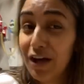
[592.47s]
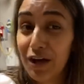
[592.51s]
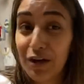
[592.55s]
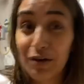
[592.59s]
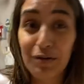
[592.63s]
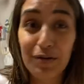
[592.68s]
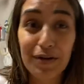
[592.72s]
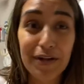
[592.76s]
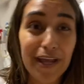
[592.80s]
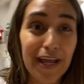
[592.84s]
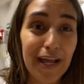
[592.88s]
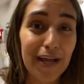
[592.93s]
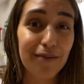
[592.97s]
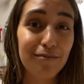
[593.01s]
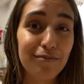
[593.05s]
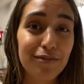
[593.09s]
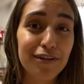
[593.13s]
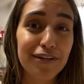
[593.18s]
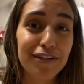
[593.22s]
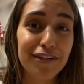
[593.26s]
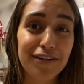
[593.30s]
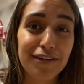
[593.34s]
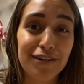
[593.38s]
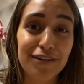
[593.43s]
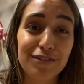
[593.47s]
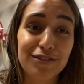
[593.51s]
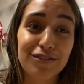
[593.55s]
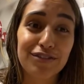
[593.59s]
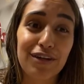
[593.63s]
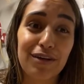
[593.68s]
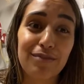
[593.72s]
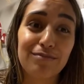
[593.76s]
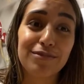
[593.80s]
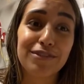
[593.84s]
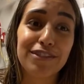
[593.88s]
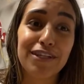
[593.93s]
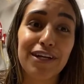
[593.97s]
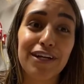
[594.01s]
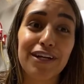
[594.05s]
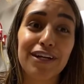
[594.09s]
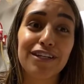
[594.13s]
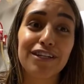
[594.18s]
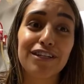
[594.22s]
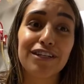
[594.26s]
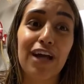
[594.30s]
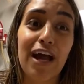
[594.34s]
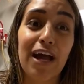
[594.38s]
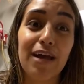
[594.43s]
when Amber, the nurse, comes
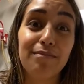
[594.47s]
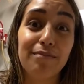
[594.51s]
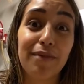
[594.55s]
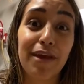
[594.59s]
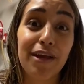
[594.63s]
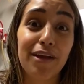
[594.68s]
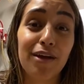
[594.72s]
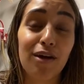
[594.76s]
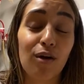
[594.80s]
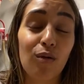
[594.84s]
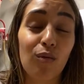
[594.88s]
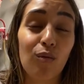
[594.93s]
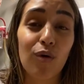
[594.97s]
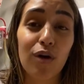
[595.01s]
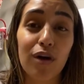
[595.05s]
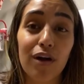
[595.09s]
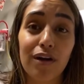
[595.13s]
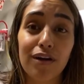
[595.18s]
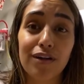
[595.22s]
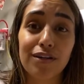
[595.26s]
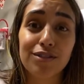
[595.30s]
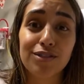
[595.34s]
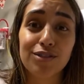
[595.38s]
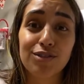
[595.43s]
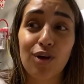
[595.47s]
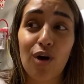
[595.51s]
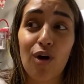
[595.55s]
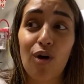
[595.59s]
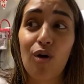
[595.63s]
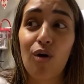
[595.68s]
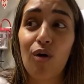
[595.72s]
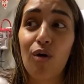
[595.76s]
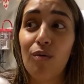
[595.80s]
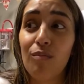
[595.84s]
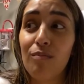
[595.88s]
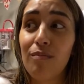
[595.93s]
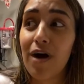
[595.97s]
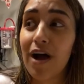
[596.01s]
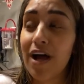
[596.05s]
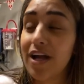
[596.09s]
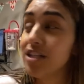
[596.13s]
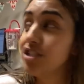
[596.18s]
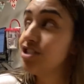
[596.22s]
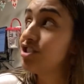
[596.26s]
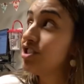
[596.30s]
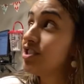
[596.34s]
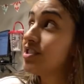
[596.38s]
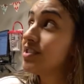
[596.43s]
here, I make her work so
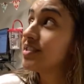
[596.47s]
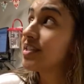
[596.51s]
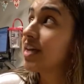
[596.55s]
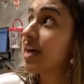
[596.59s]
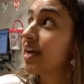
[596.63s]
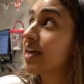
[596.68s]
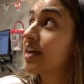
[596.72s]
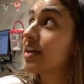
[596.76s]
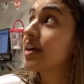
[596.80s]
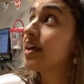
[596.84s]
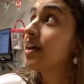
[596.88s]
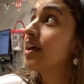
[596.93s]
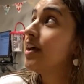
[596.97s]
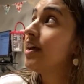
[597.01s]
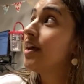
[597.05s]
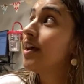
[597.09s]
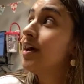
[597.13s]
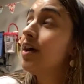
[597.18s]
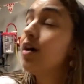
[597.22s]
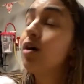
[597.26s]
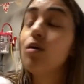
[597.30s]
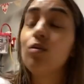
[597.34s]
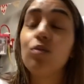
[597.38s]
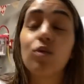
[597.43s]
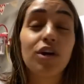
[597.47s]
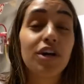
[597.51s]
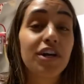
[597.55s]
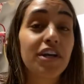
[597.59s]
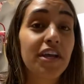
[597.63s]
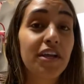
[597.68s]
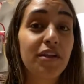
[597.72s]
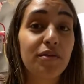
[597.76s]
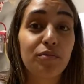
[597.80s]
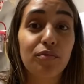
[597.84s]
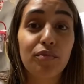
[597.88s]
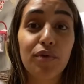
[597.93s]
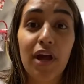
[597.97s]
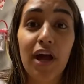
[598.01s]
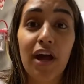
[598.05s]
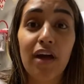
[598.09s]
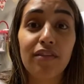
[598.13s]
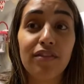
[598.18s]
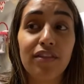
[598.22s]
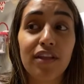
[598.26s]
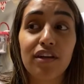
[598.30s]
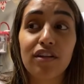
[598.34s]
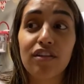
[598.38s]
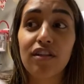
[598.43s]
much. She's like working
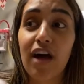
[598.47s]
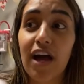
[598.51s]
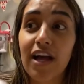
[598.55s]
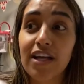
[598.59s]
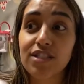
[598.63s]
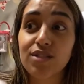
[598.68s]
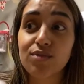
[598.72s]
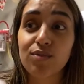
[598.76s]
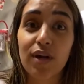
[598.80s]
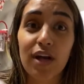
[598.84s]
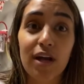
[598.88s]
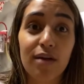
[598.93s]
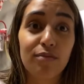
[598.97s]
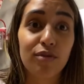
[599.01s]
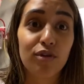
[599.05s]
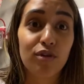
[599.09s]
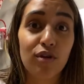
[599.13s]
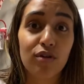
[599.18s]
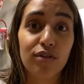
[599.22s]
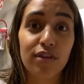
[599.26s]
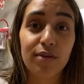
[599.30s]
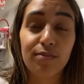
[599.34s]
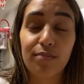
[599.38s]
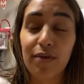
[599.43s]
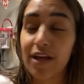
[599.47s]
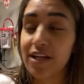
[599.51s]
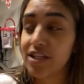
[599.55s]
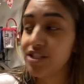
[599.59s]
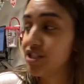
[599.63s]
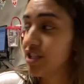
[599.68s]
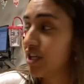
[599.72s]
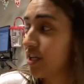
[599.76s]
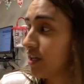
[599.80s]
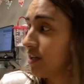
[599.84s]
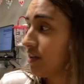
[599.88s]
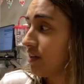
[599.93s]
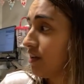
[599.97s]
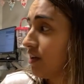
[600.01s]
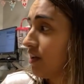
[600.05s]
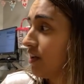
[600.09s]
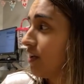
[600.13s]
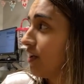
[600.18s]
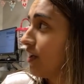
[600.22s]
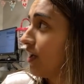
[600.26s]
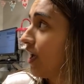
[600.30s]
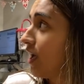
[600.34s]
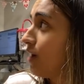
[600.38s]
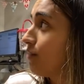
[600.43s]
round the clock. I swear I'm her only patient.
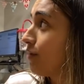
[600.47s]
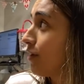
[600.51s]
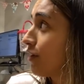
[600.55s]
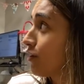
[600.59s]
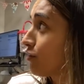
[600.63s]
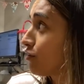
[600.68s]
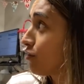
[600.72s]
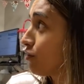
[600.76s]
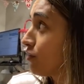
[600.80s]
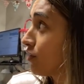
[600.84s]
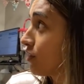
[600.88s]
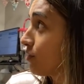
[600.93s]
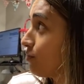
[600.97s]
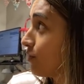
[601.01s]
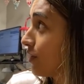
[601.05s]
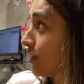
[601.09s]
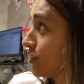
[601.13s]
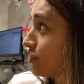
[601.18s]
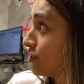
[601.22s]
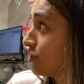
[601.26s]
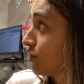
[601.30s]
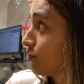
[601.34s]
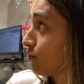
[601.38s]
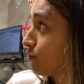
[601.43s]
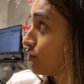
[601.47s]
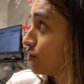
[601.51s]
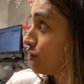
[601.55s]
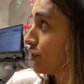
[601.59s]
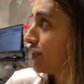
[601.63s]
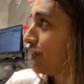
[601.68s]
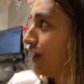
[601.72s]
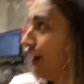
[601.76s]
Am I her only patient when she